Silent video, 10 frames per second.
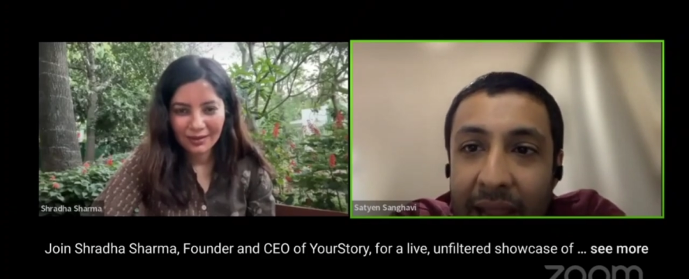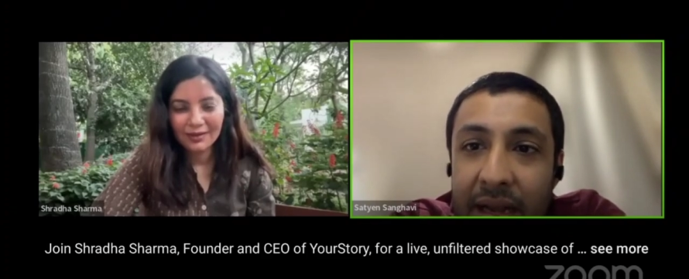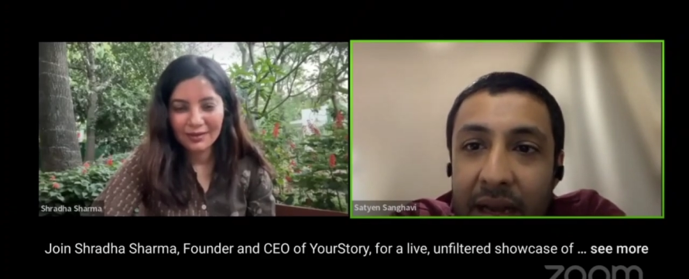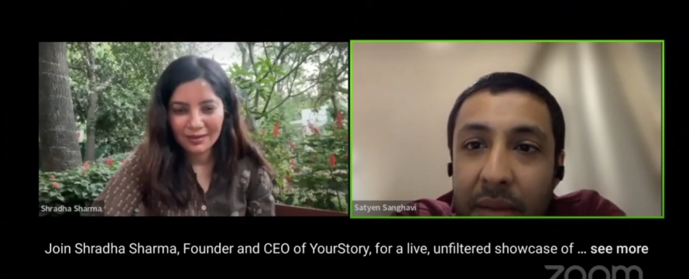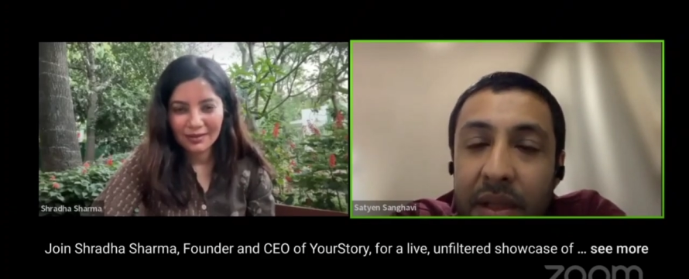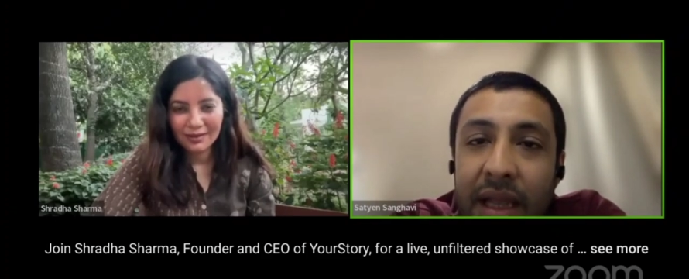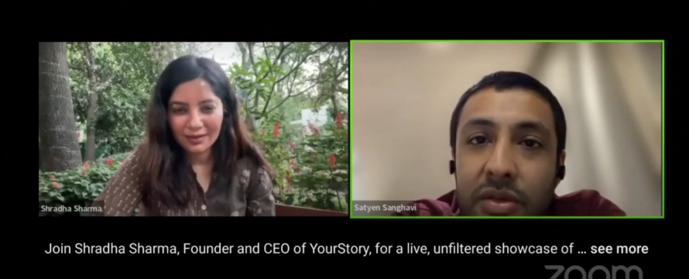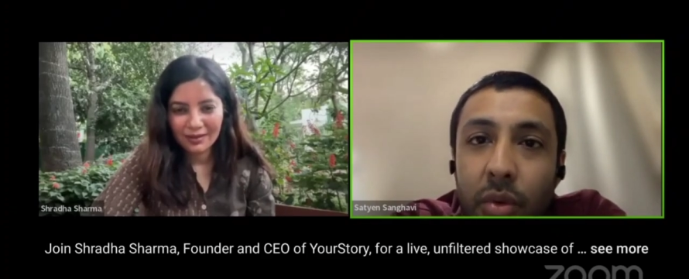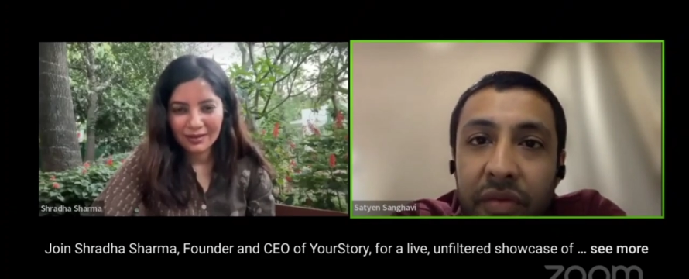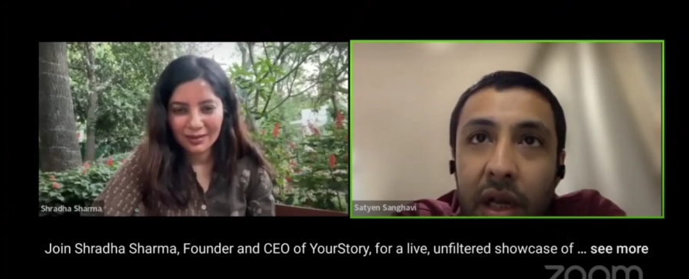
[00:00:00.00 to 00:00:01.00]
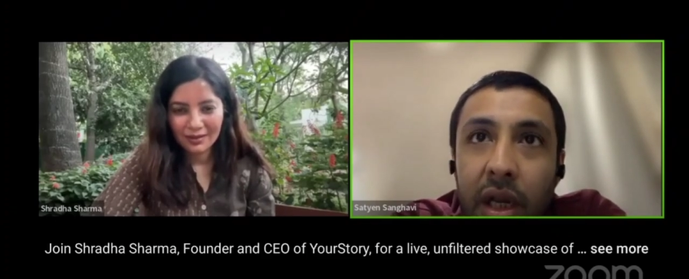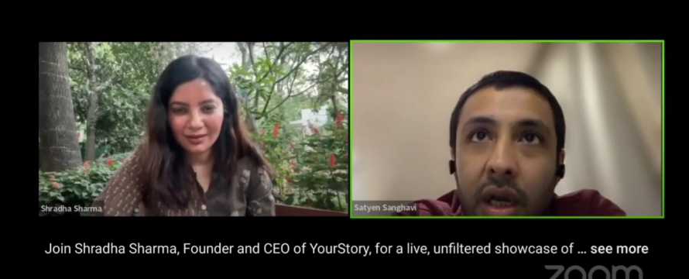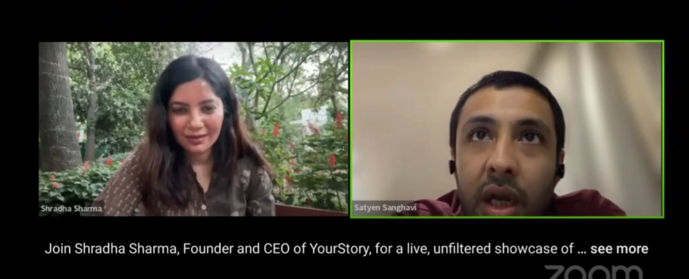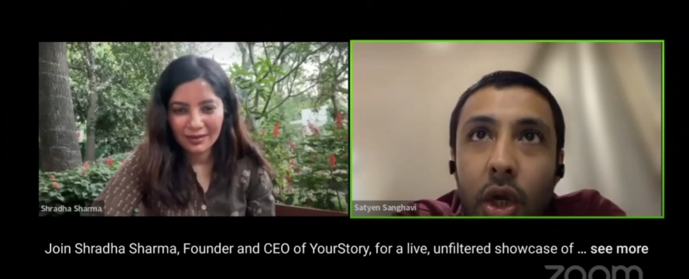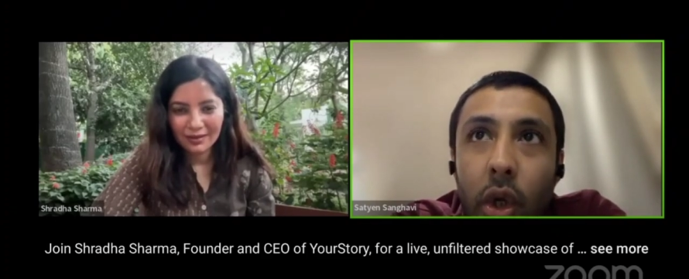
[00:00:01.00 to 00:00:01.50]
Speaker 1: and i mean that's what we are
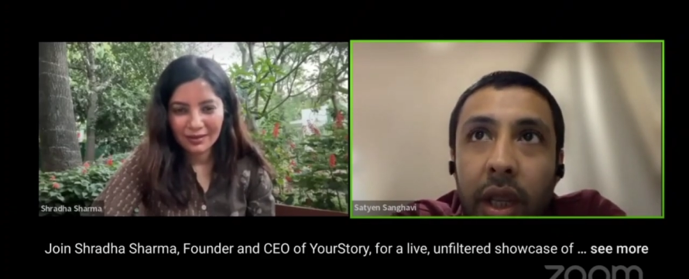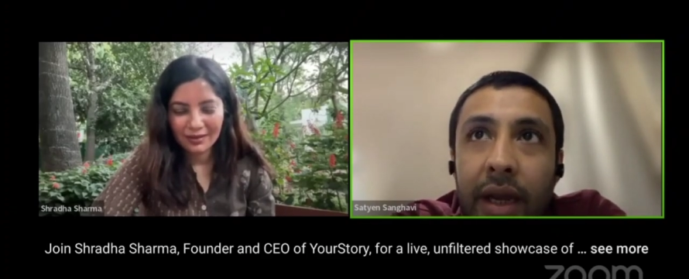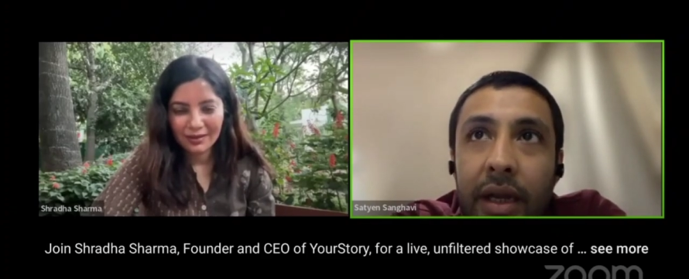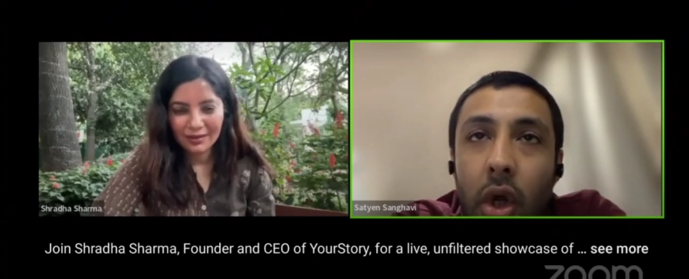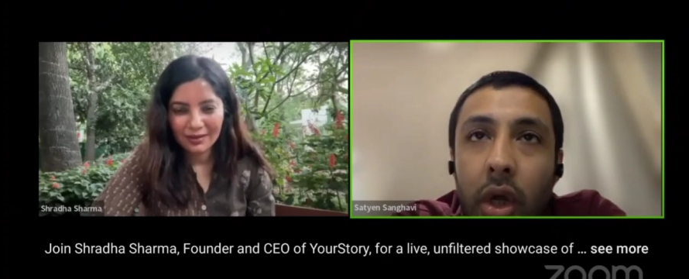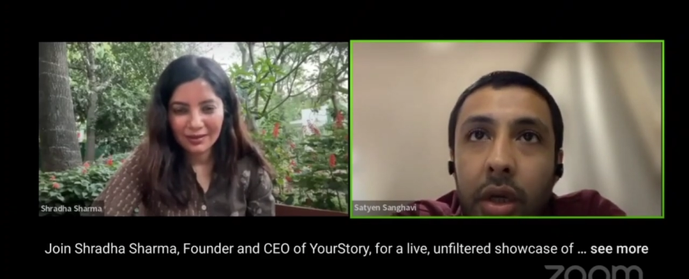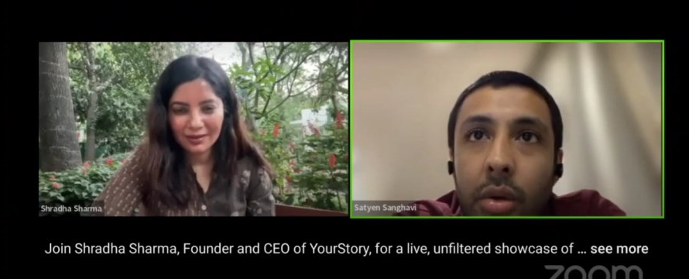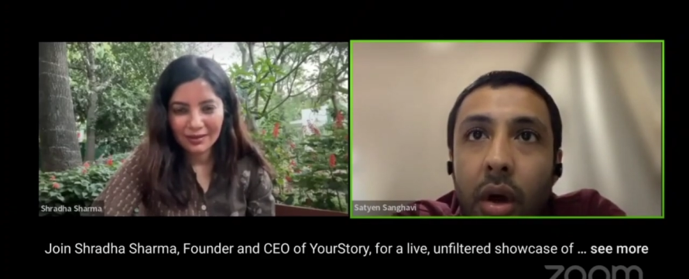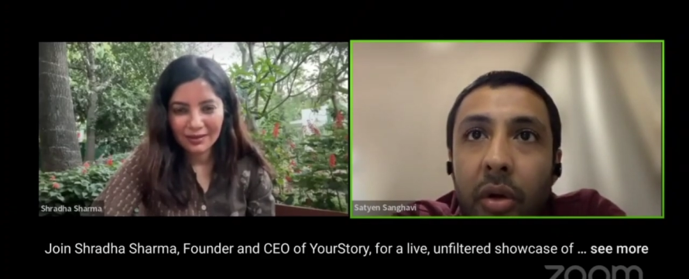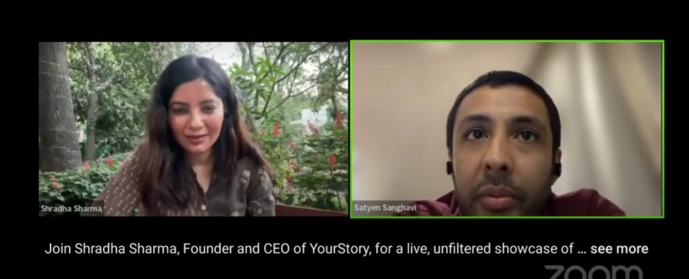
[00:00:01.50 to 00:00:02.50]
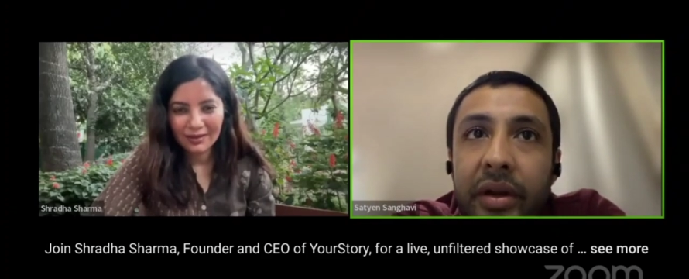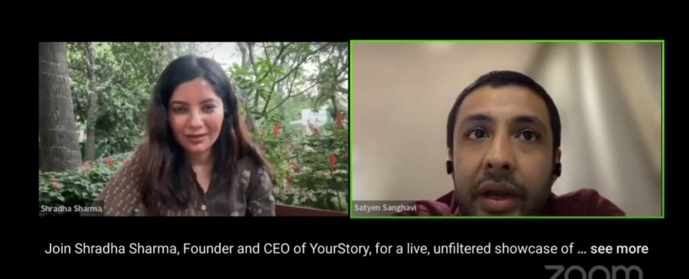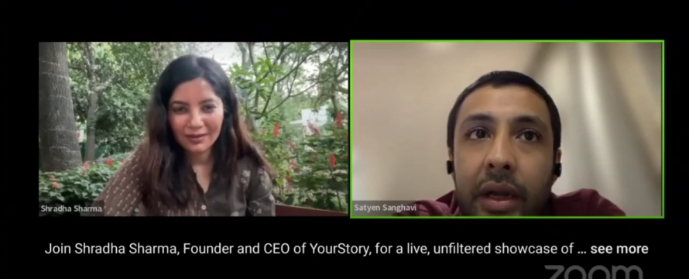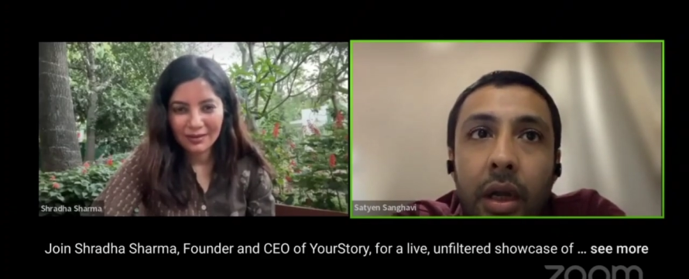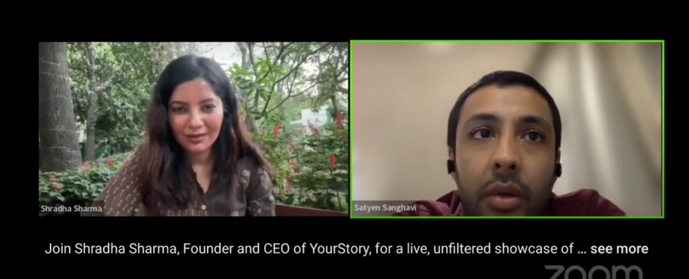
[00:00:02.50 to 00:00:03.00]
literally looking and talking to
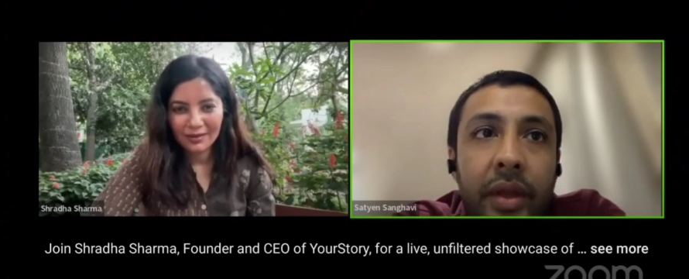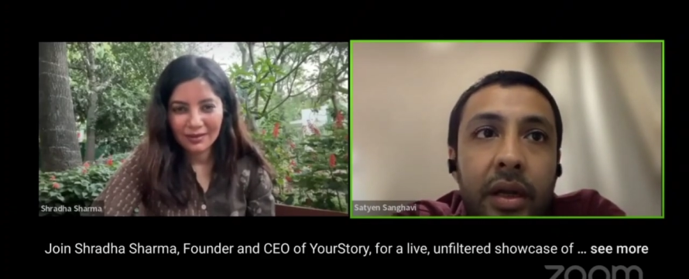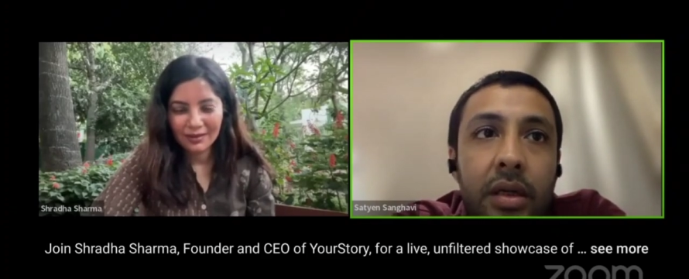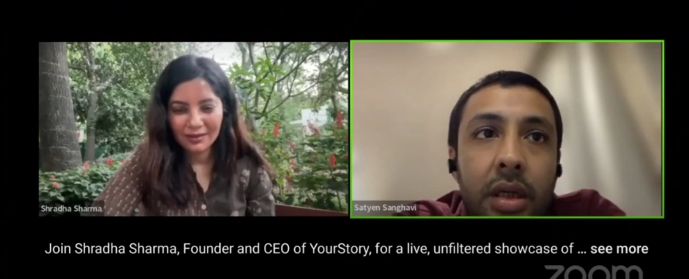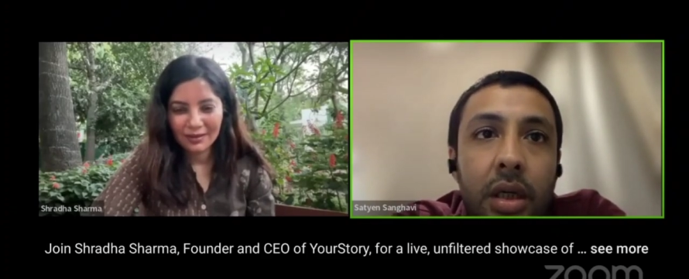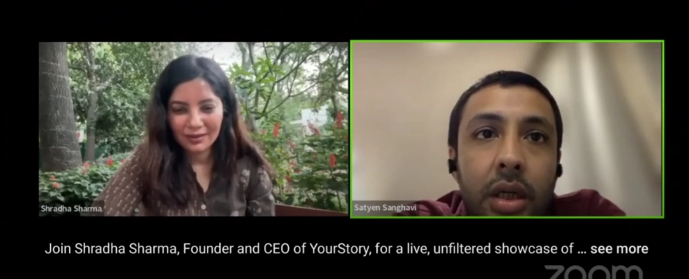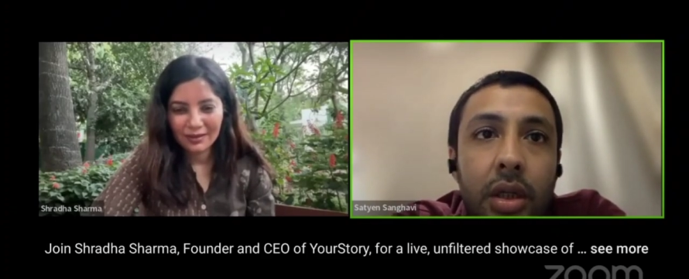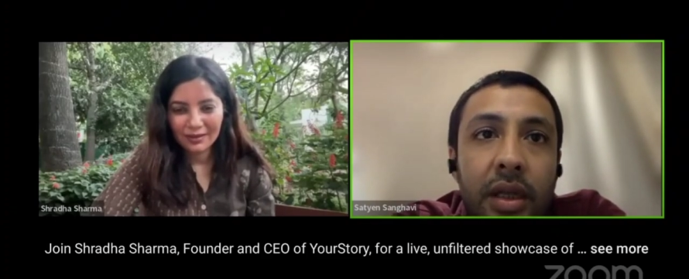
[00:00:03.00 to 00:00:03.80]
government right now that uh,